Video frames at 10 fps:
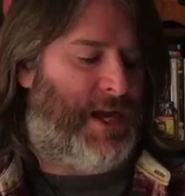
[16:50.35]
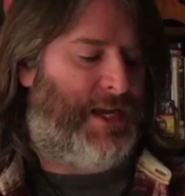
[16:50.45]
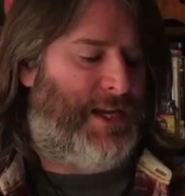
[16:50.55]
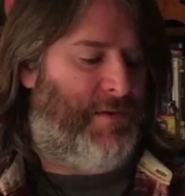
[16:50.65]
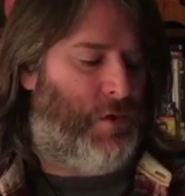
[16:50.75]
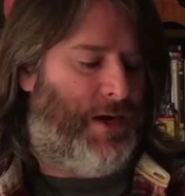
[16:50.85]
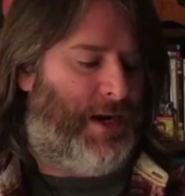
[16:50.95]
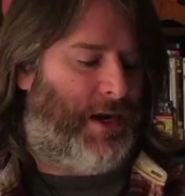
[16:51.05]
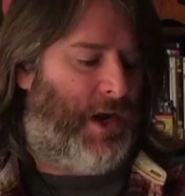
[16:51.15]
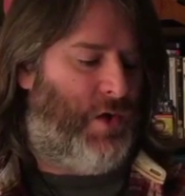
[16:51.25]
I can give you a little
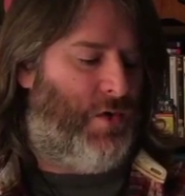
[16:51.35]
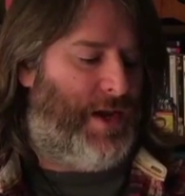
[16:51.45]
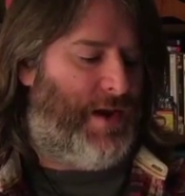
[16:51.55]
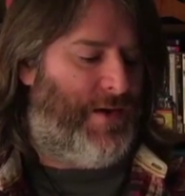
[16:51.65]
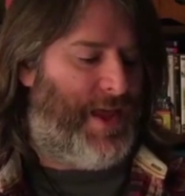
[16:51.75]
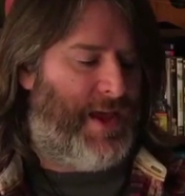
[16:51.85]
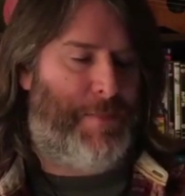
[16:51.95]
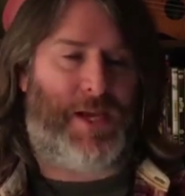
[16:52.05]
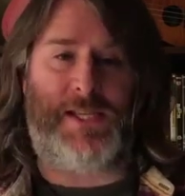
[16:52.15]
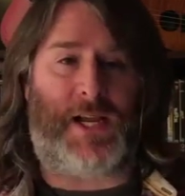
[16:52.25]
clue here and there
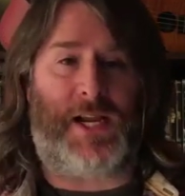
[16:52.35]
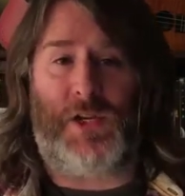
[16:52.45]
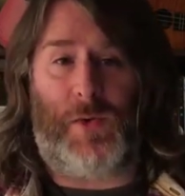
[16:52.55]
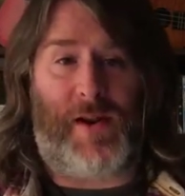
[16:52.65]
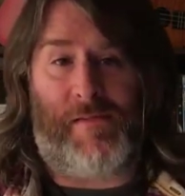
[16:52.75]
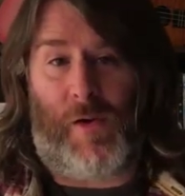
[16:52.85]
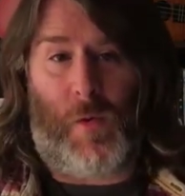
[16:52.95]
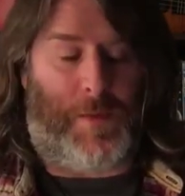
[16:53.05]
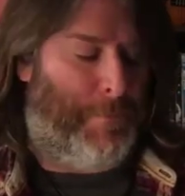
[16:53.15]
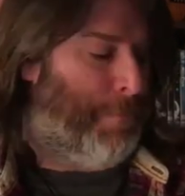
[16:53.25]
because I can do whatever I
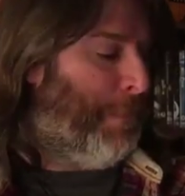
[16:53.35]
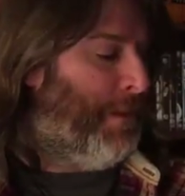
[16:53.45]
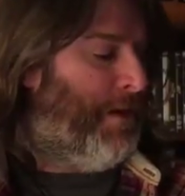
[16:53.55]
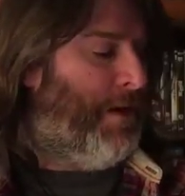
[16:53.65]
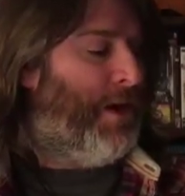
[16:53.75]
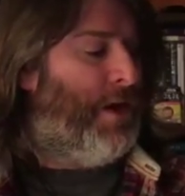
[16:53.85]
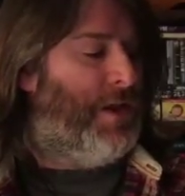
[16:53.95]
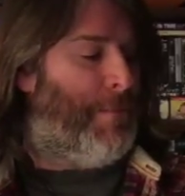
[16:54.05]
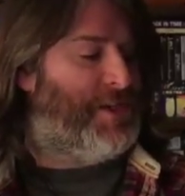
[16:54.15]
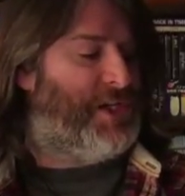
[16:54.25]
want.
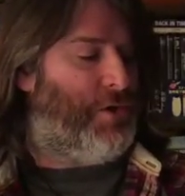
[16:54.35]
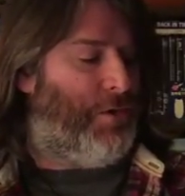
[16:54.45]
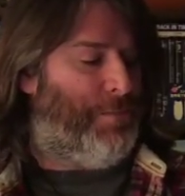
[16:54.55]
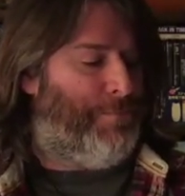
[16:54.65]
Number two.